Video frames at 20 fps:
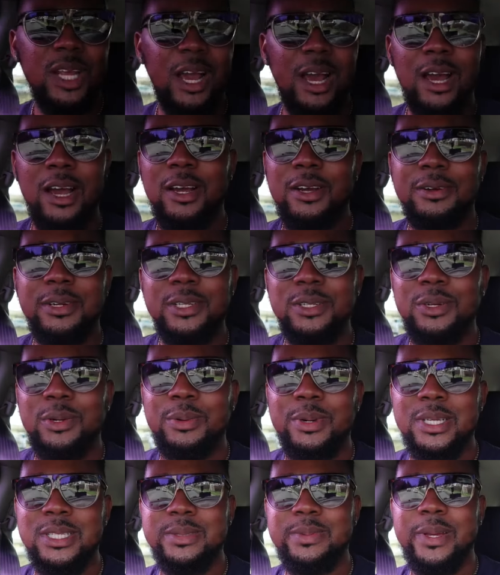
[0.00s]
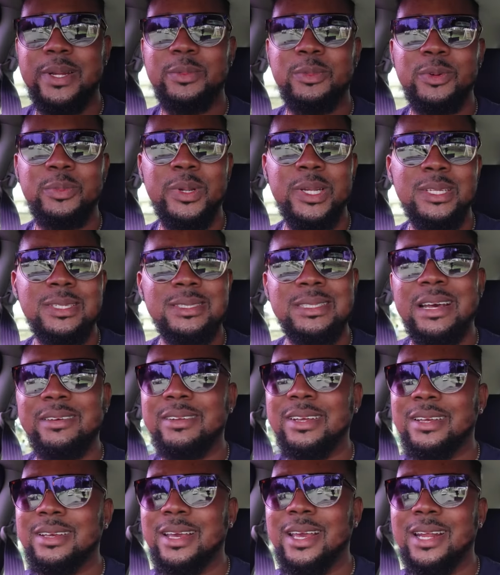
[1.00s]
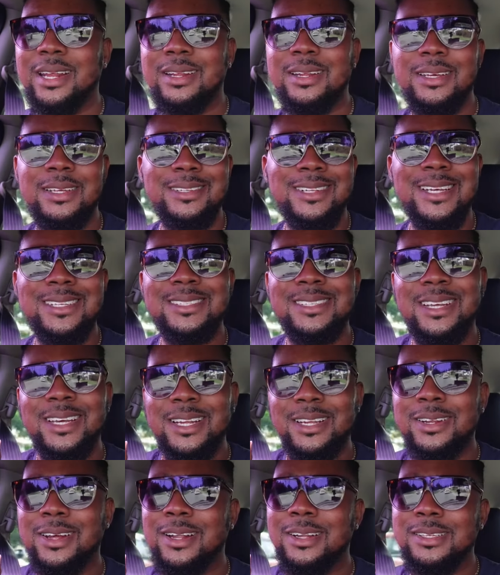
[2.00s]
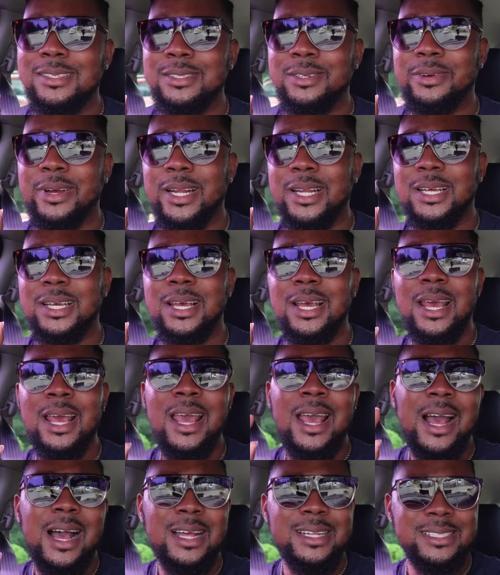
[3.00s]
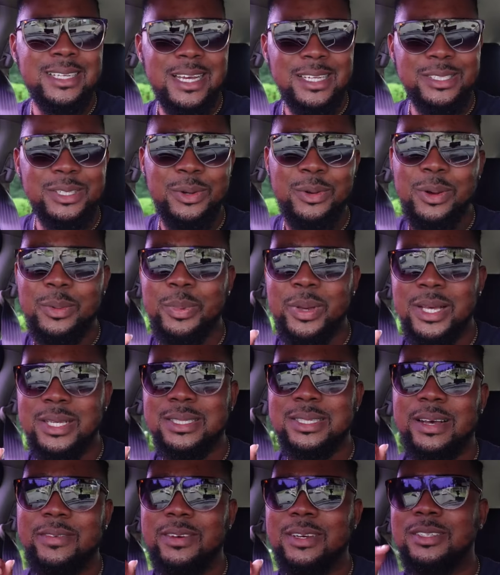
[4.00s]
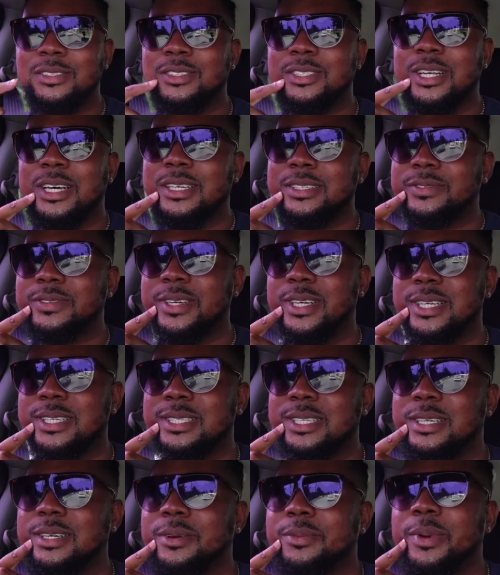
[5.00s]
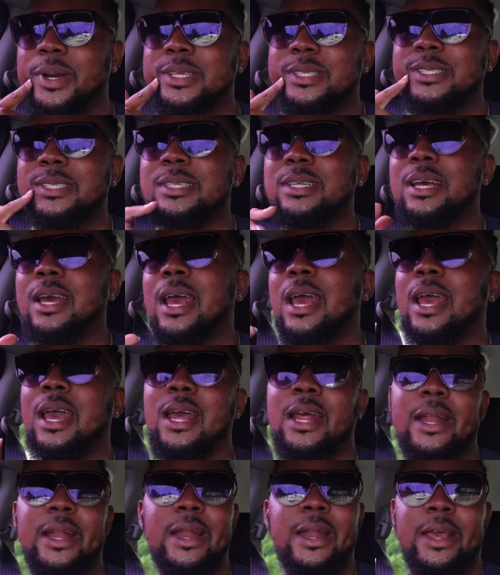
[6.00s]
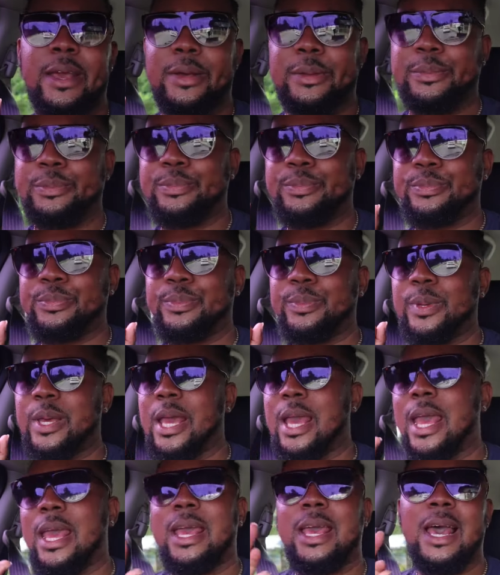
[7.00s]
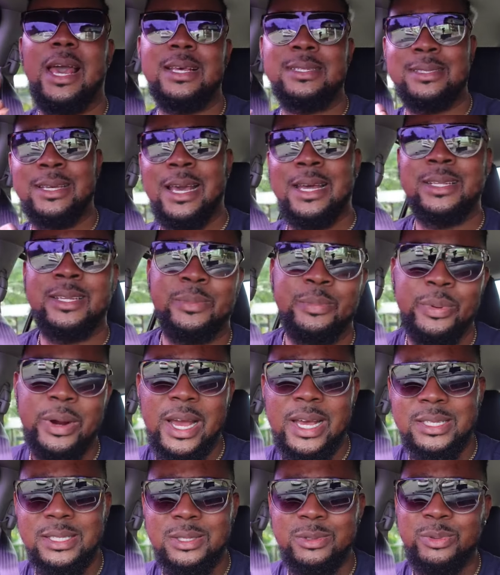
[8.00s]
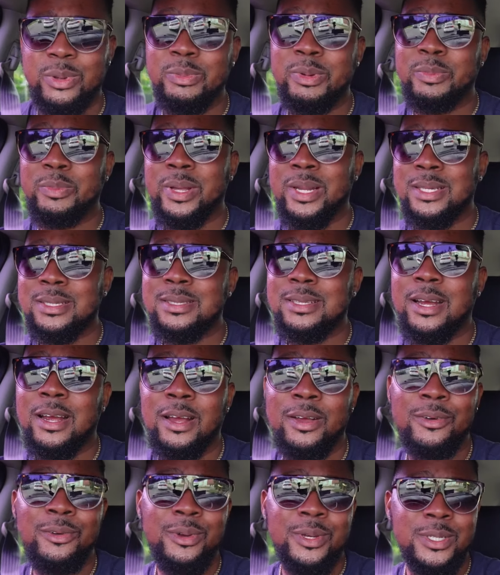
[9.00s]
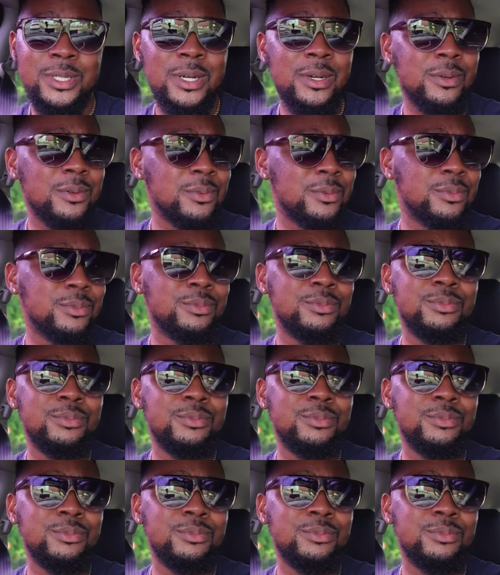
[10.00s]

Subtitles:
I already don't want to spend more money. That's $90 already. And then to go and pay $700 for AC compressor? No. I just got depressed when my money start going down